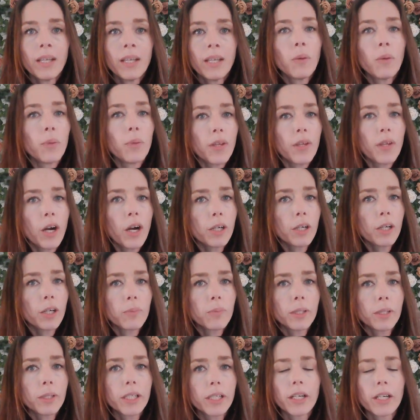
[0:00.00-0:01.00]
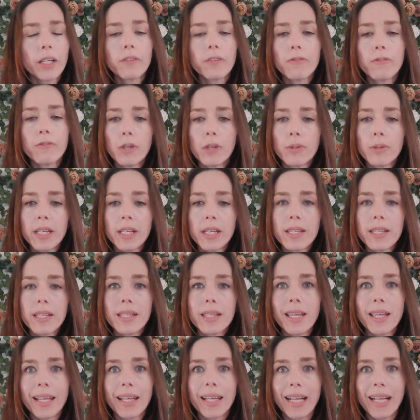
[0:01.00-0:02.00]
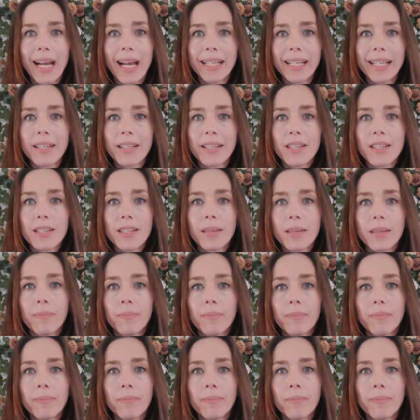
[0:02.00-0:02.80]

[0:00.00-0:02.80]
With hard work, focus, and guidance